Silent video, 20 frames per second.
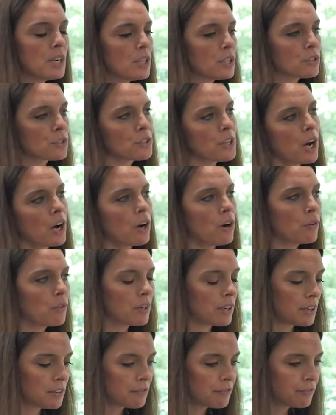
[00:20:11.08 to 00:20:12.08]
So,
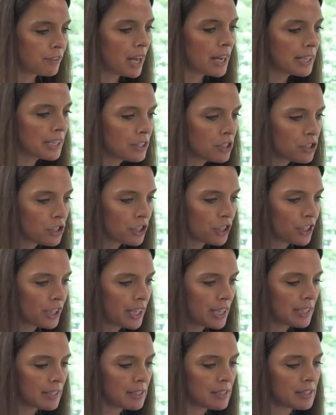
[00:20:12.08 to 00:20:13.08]
flood
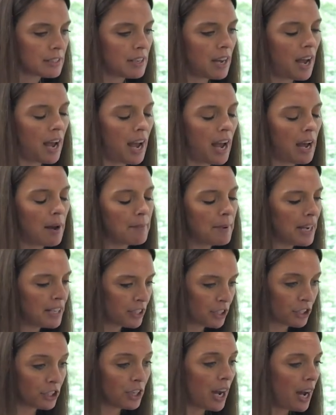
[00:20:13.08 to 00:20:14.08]
insurance,
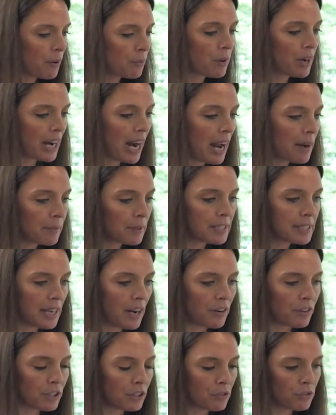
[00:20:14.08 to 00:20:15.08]
and what I would
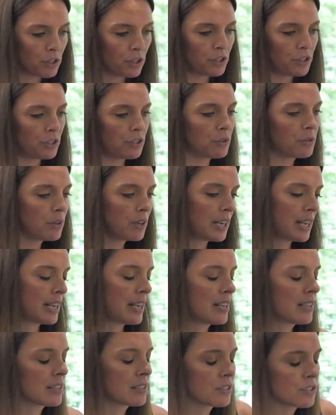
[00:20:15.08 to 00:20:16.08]
tell you to do
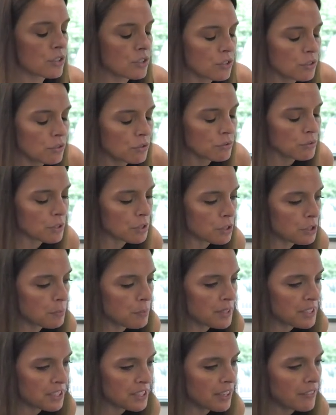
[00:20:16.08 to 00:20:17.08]
is to
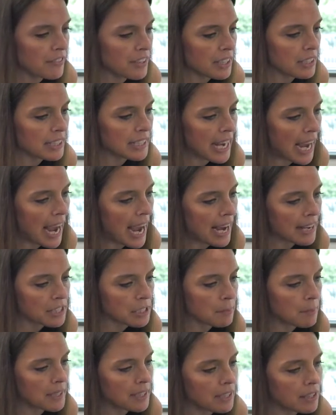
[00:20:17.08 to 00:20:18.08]
specifically
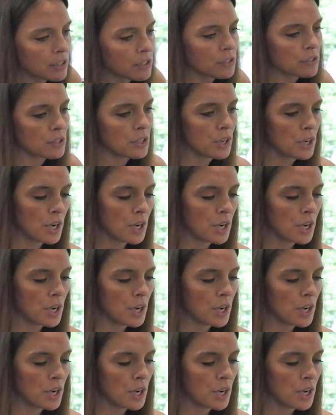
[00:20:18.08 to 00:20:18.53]
ask, because